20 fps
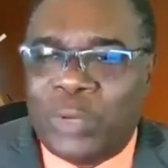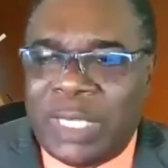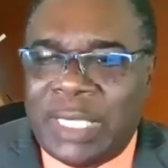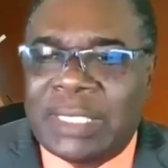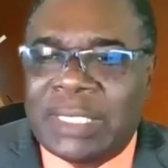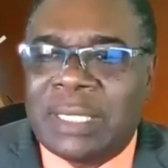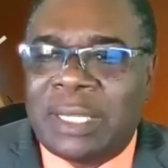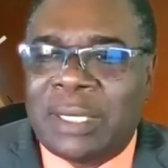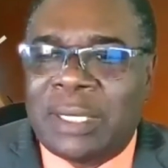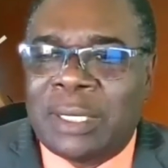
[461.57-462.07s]
a
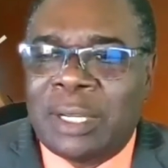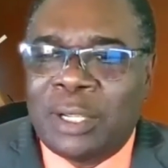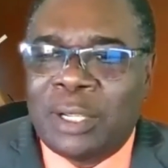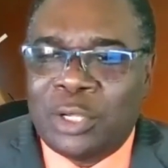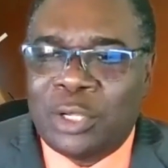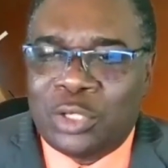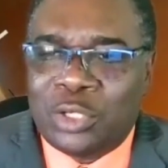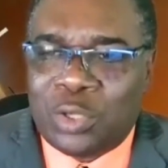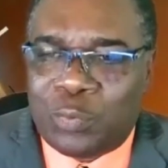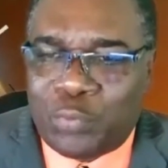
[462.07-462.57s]

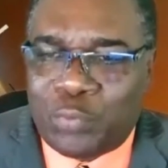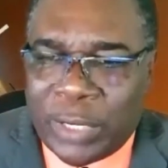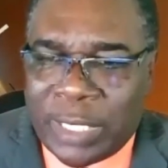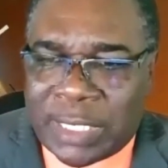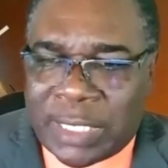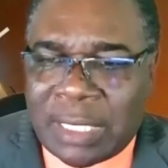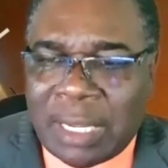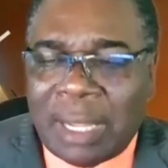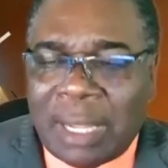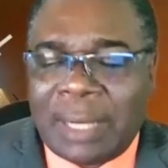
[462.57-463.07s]
reason
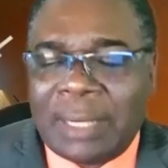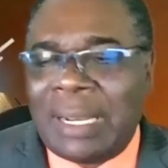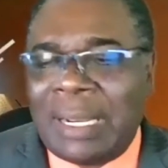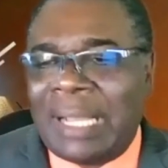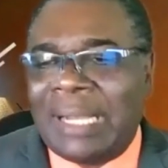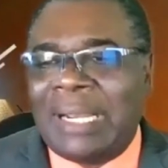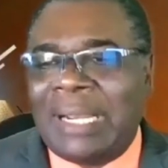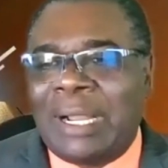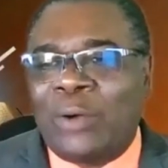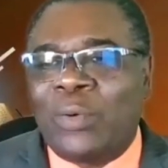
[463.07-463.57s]
to praise
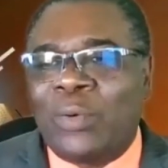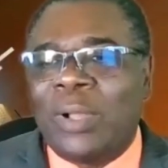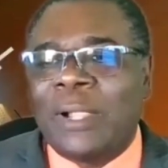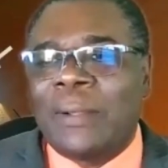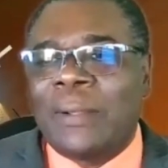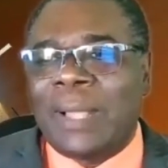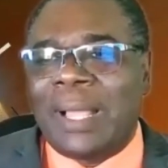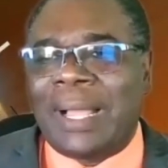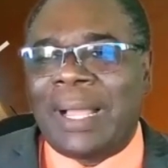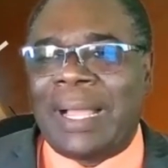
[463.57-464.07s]
God.
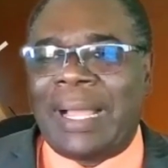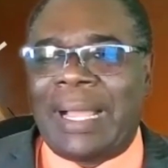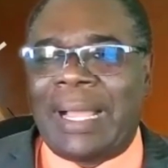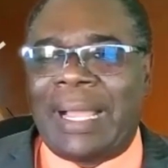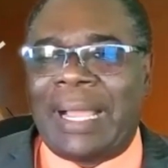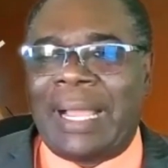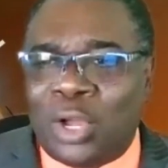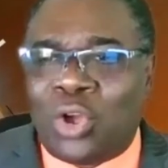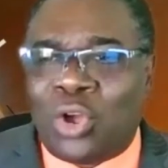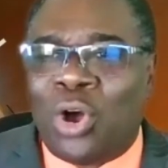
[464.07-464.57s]
Now,
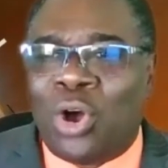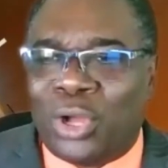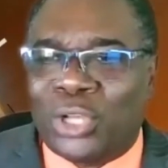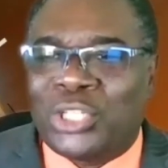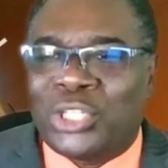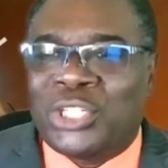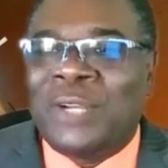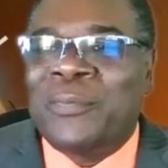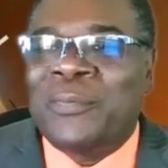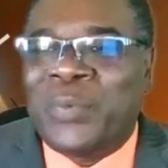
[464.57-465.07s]
I want to
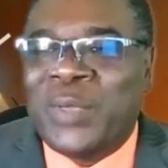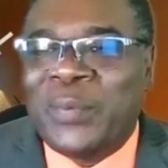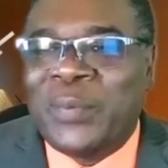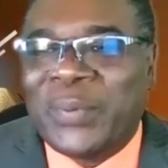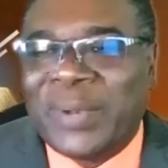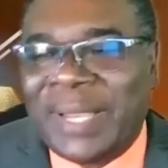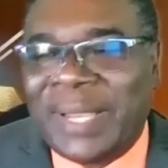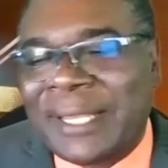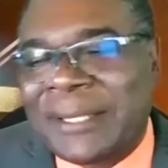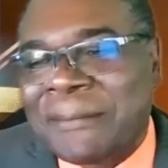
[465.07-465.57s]

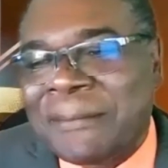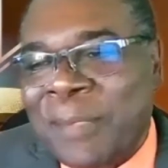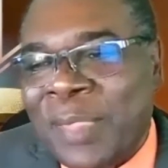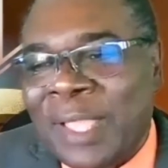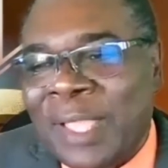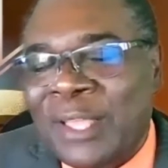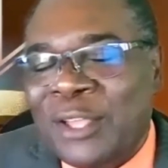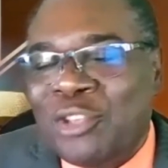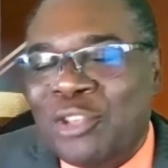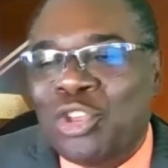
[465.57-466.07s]
caution people
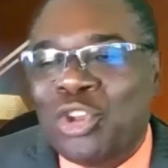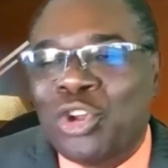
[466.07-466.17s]
that,